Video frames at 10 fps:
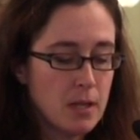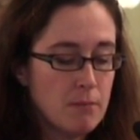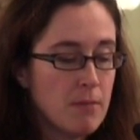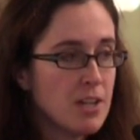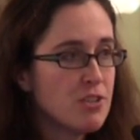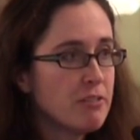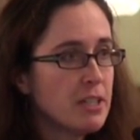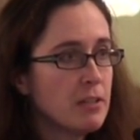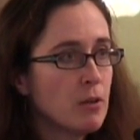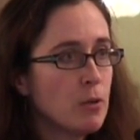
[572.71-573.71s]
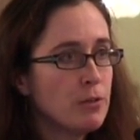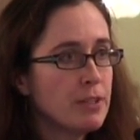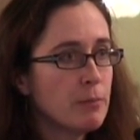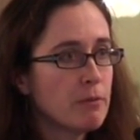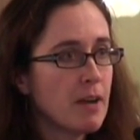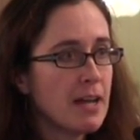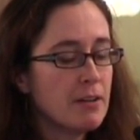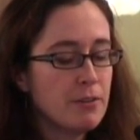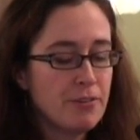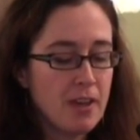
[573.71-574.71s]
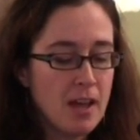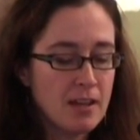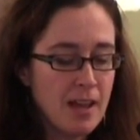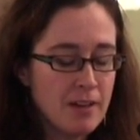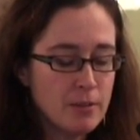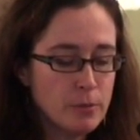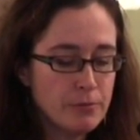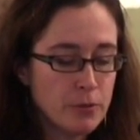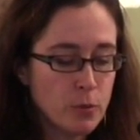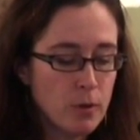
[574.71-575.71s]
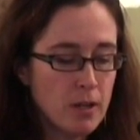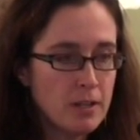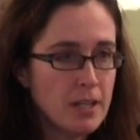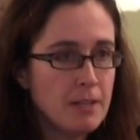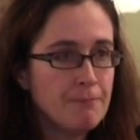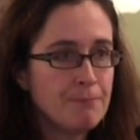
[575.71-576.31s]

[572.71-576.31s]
measuring and holding providers accountable for quality,